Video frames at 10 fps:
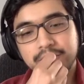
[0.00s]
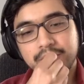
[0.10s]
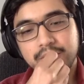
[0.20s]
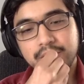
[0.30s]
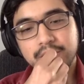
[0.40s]

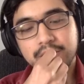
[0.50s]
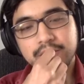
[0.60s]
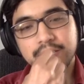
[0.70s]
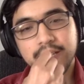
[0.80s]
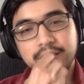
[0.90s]
the
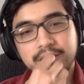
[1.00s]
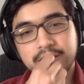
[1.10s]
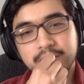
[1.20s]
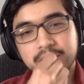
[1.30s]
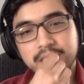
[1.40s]
selection
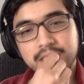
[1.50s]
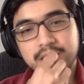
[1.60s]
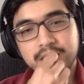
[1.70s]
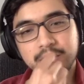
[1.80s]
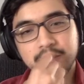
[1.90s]
objects to
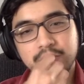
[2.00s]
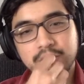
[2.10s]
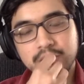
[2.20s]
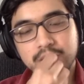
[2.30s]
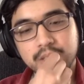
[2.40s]
some of
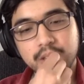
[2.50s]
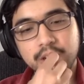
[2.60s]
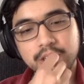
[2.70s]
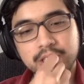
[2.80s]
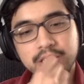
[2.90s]
those
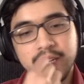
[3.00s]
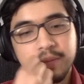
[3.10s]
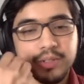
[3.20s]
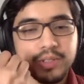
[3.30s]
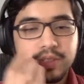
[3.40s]
larger
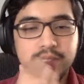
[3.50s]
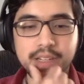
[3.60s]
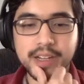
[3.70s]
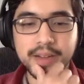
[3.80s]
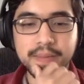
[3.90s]
tables
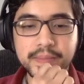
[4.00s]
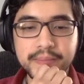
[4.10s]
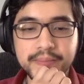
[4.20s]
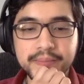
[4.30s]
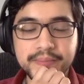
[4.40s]
a
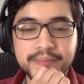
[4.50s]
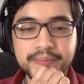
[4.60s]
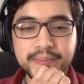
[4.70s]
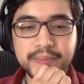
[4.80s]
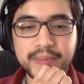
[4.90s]

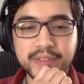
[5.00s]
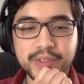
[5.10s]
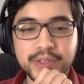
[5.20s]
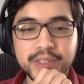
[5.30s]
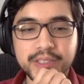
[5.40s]

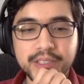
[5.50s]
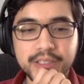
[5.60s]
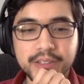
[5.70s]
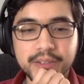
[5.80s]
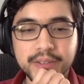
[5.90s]
few years
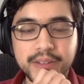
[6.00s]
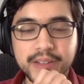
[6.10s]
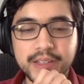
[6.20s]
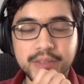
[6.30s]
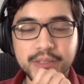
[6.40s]
ago,
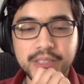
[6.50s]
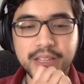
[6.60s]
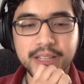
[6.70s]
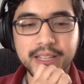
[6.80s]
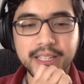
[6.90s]
we
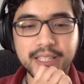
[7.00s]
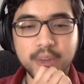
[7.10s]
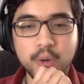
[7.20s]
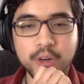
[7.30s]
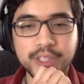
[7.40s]
saw like
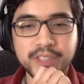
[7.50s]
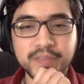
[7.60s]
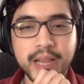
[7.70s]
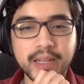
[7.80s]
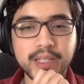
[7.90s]
orders of
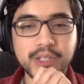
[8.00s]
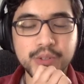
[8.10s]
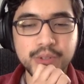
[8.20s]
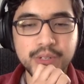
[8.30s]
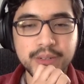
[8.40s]
magnitude